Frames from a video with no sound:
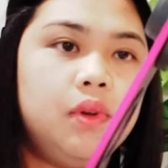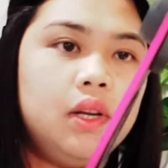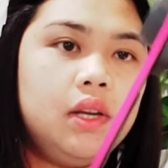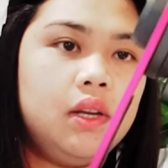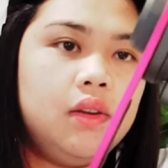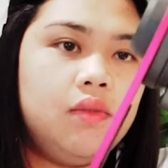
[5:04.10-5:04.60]

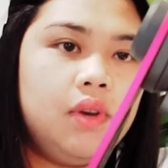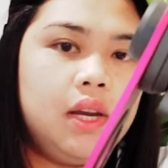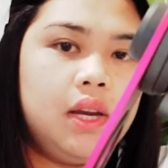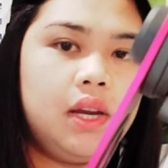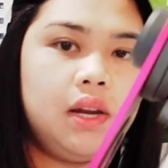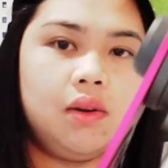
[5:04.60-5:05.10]
it
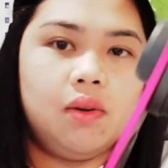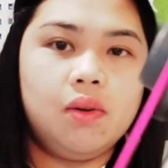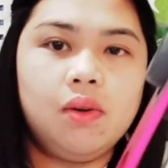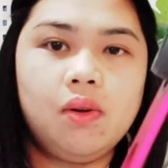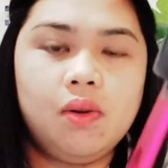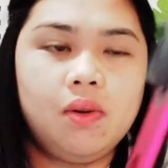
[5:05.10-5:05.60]
right here
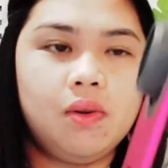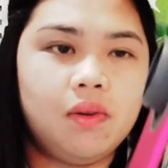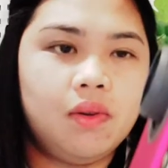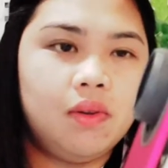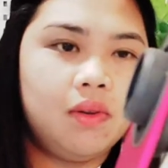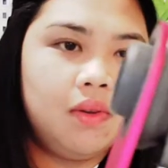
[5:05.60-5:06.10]
oh
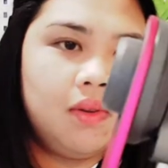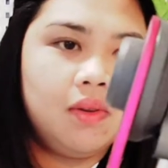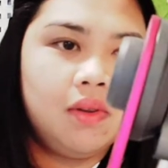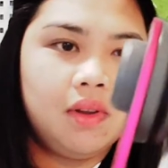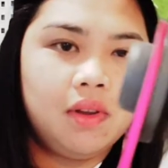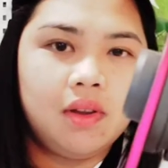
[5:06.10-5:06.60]

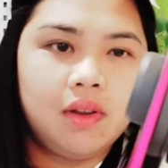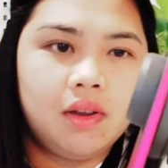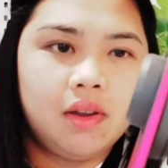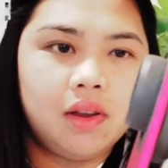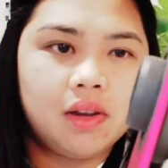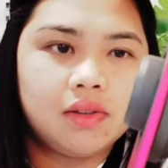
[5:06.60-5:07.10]

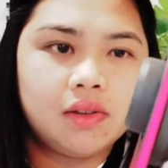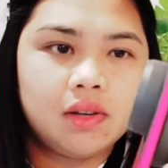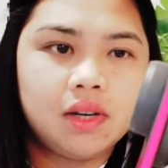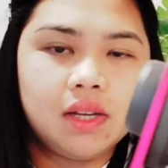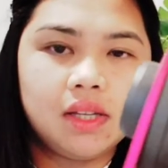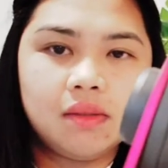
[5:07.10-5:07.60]

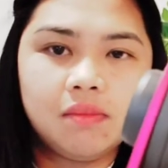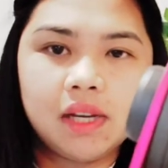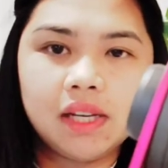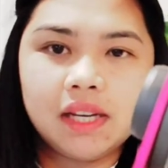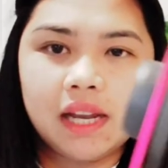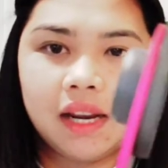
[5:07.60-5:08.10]
actually it's
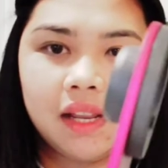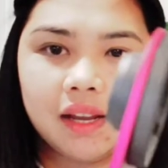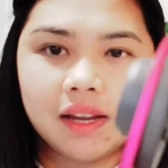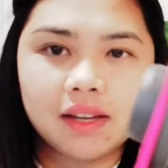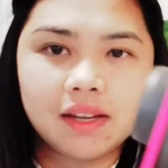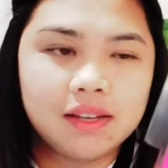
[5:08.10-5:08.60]

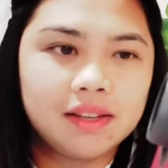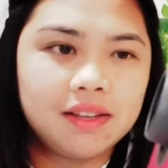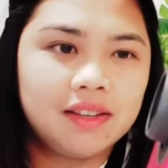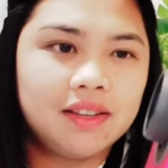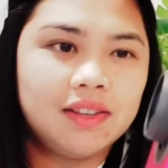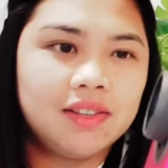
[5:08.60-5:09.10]
magnetic
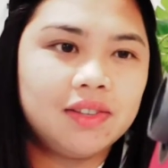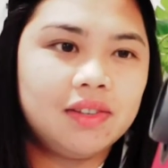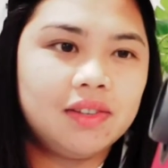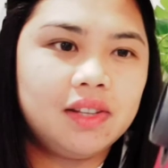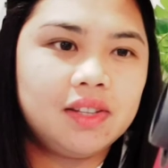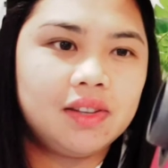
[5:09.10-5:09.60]
so
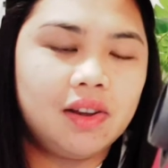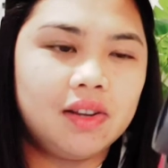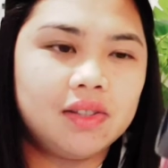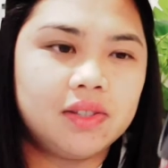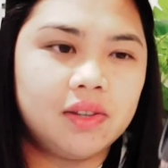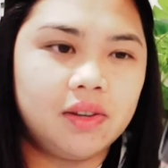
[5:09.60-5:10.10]
that's
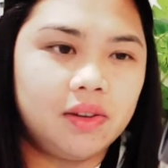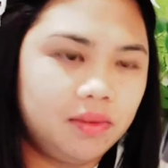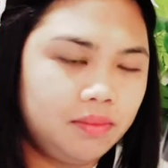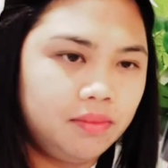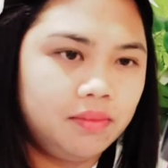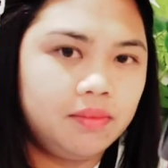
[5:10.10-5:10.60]

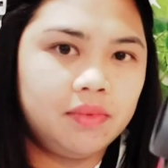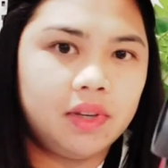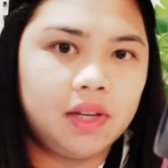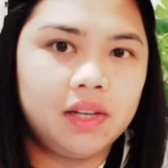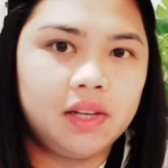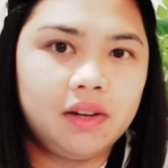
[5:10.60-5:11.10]
awesome
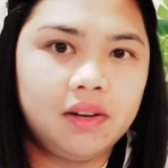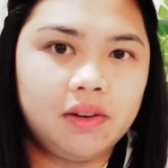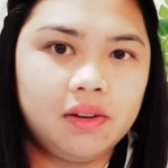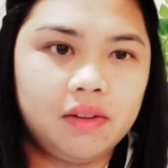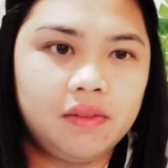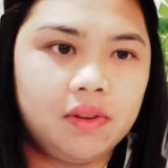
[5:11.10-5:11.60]
I didn't
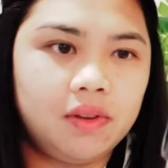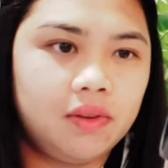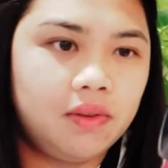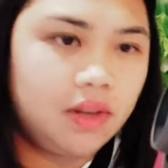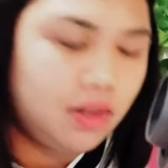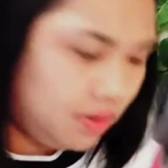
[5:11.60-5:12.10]
even know
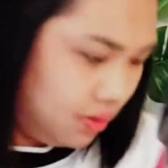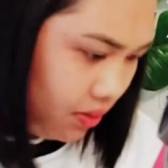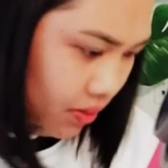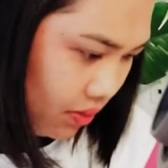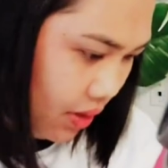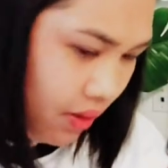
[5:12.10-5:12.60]
that
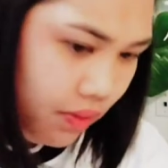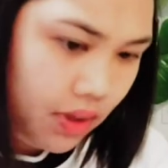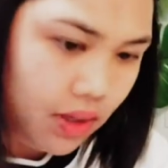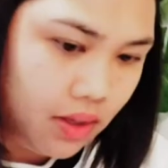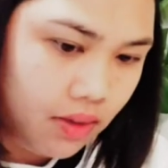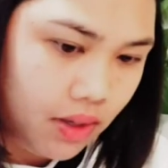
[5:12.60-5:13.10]
so that one
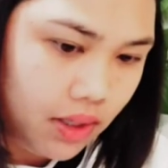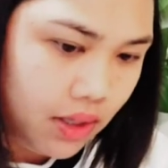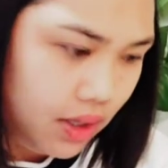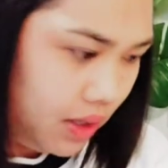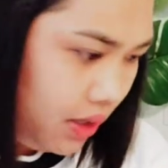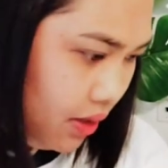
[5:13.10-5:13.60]
right there